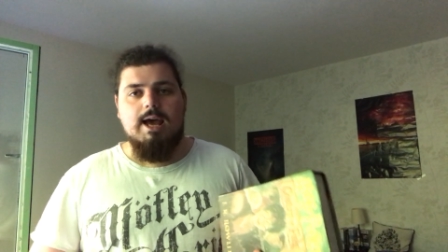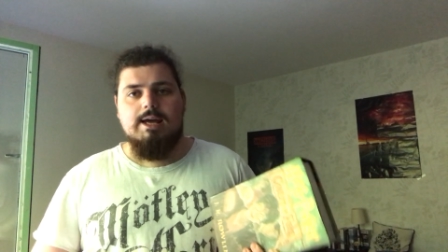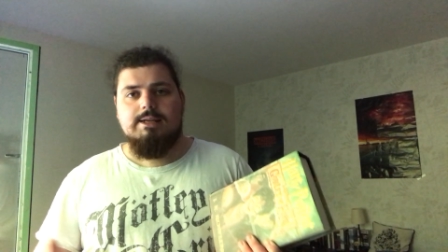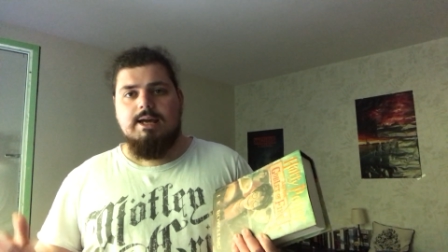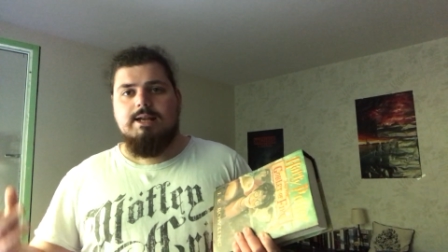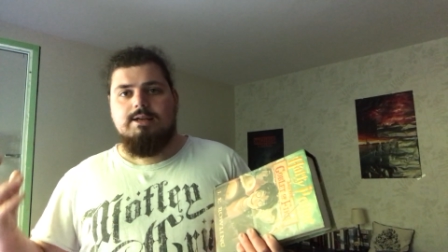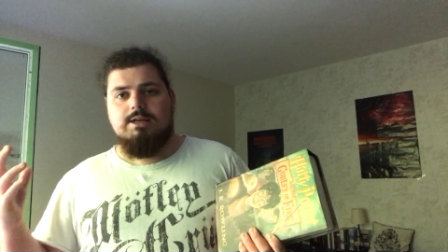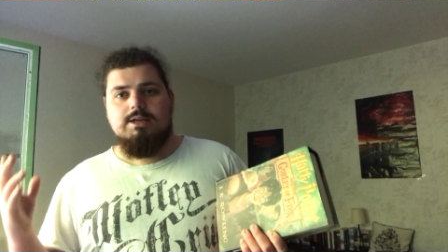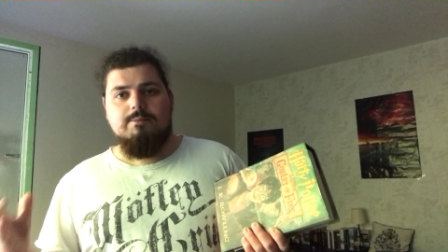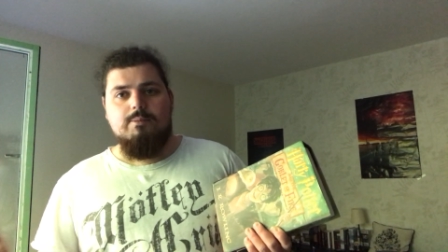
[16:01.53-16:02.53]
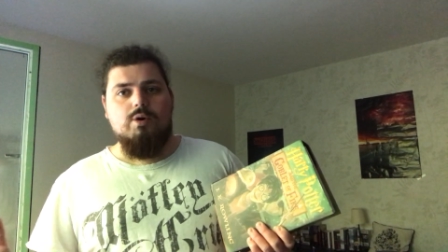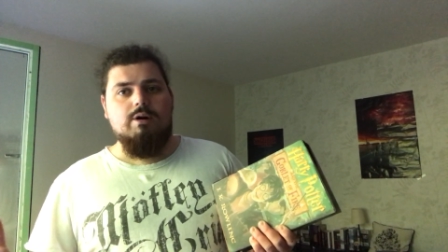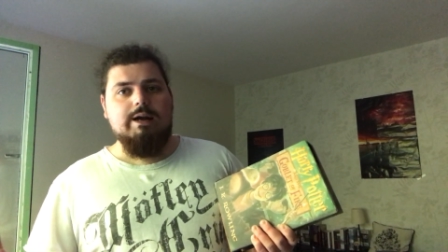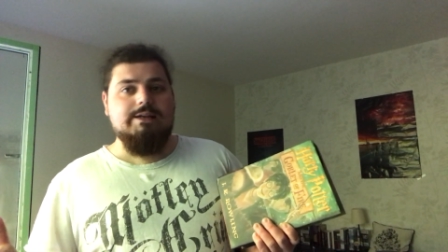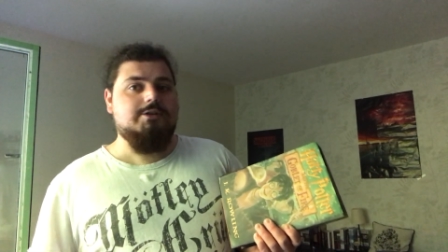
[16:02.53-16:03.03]
and then
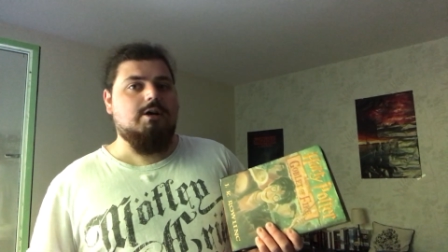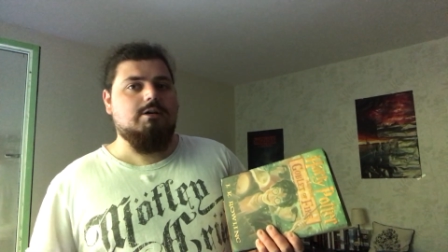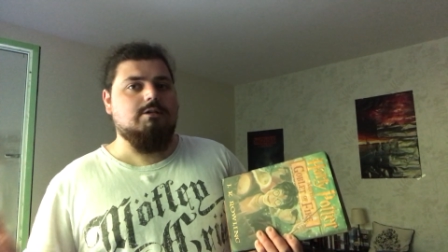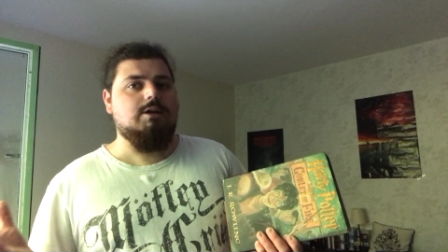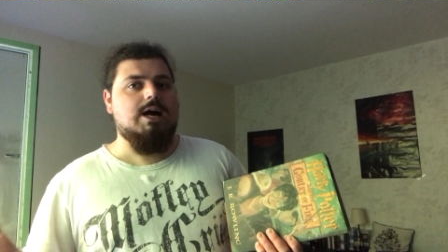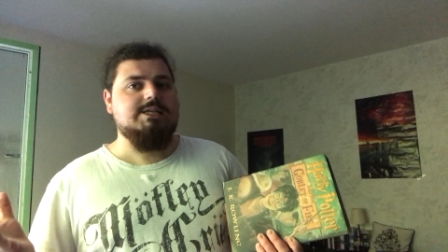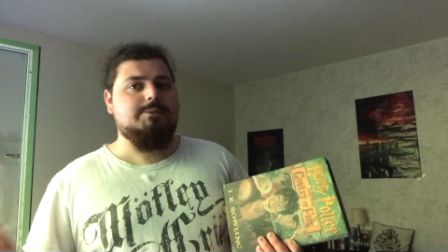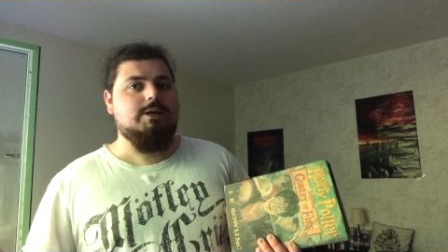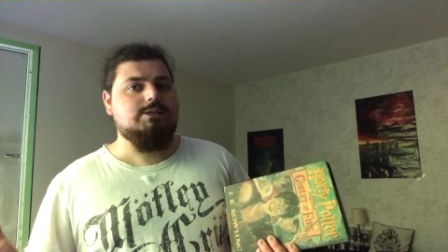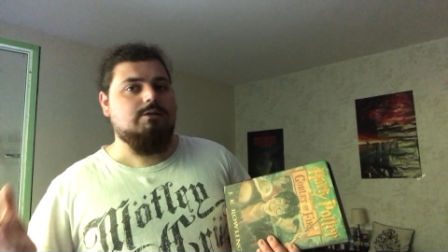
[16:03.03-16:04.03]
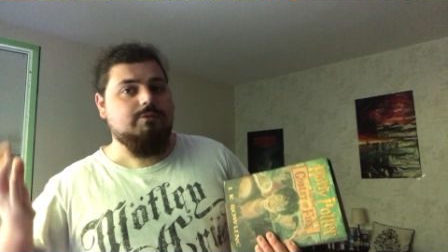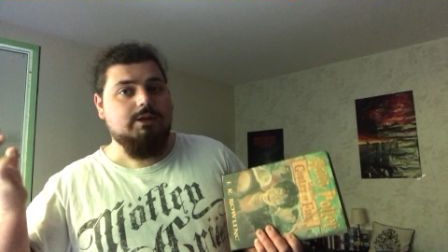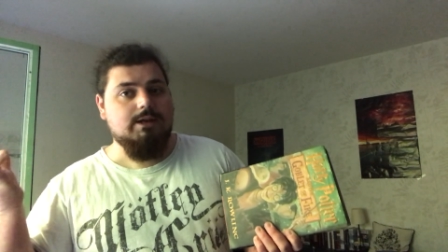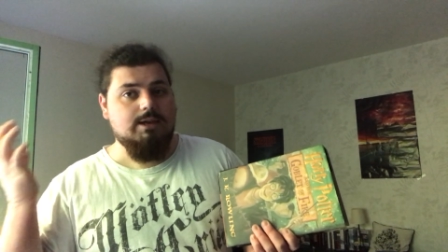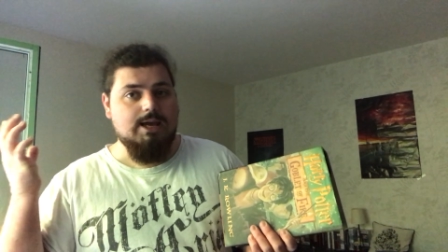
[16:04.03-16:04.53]
more darker aspects of
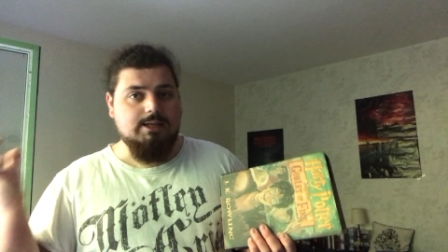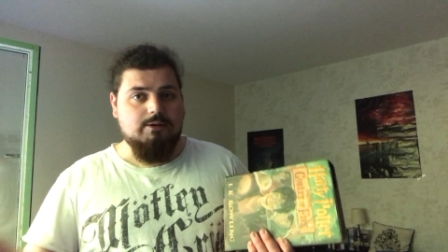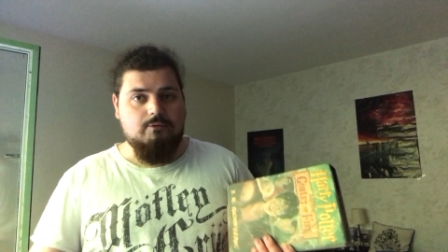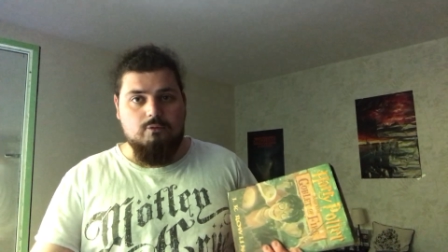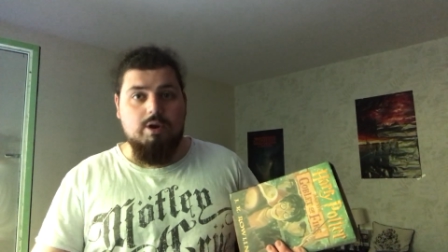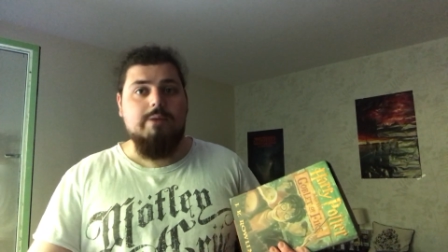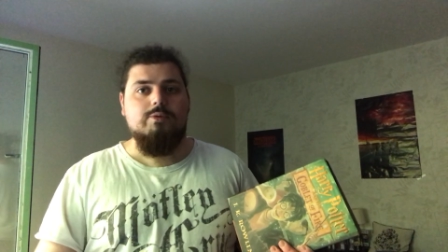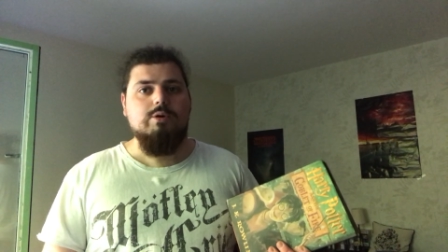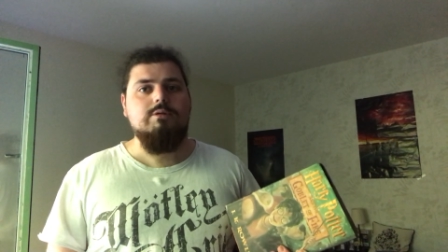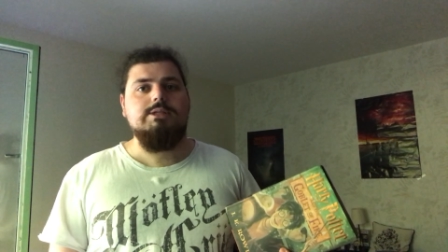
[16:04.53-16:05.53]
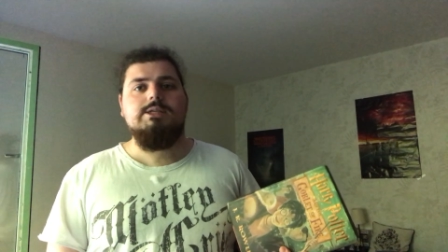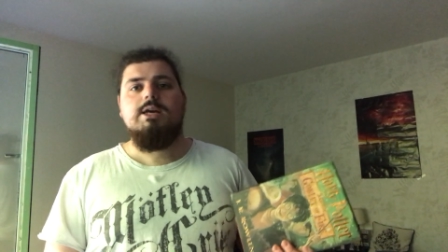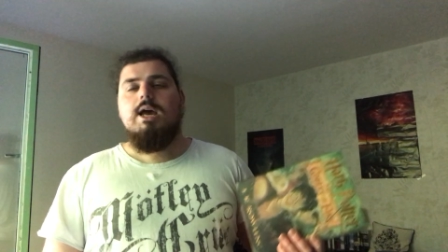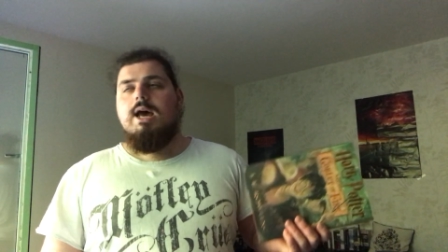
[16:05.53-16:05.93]
the later three books.